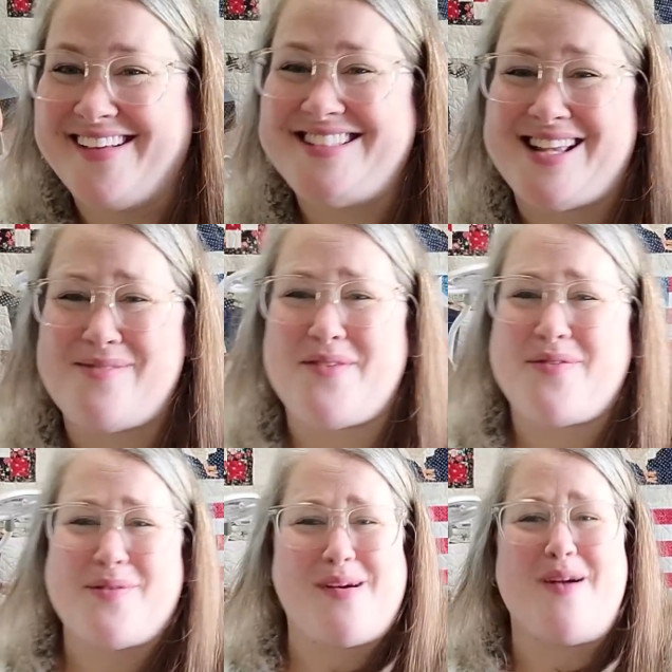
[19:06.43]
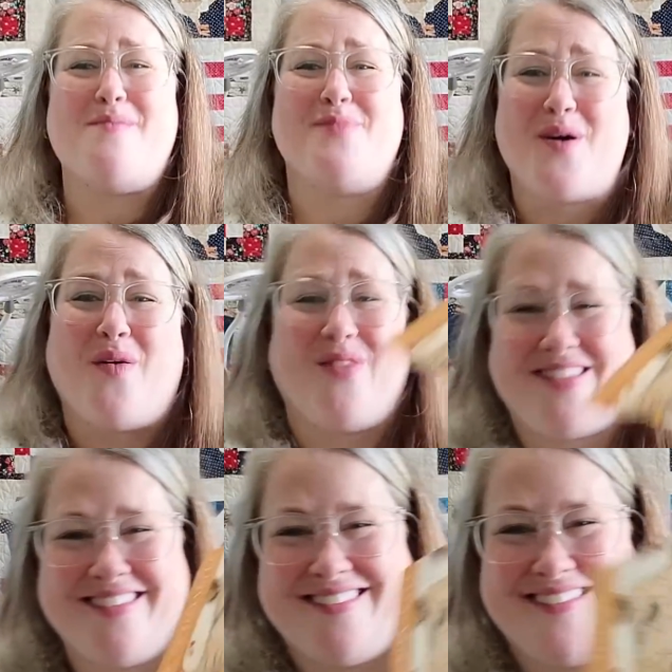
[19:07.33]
Some of them are on both.